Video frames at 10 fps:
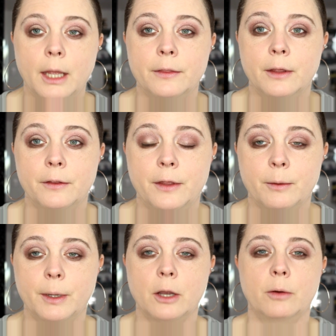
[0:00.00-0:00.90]
And
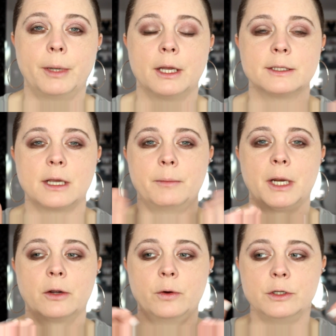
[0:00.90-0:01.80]
there we go, because I'm
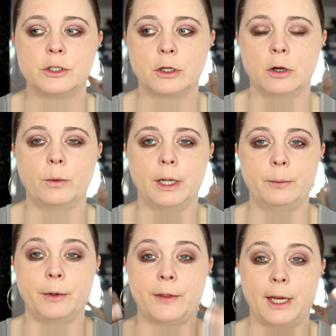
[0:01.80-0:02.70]
not going to go
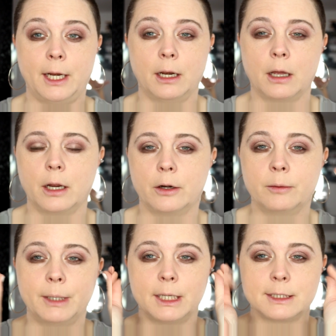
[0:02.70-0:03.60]
in with any
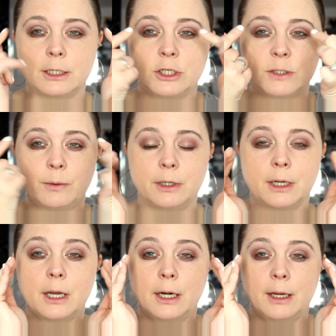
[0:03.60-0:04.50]
liner because I just
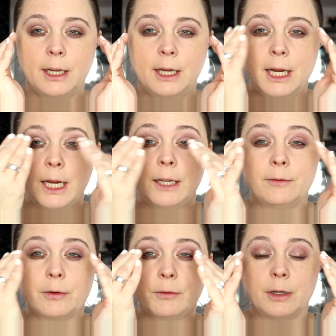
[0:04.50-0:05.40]
wanted to kind of
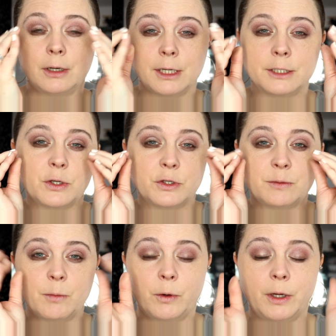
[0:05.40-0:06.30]
give it a real nice
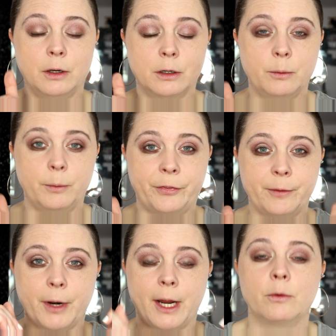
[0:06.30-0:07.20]
smoky look with
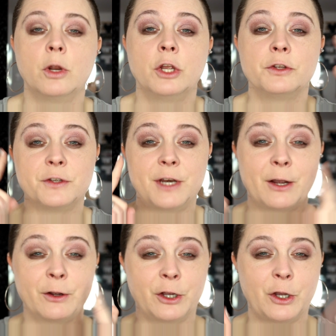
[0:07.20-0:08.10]
the brown. So
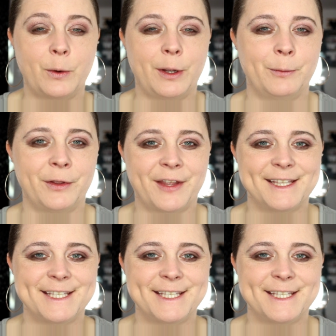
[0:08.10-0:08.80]
now I'm going to go in with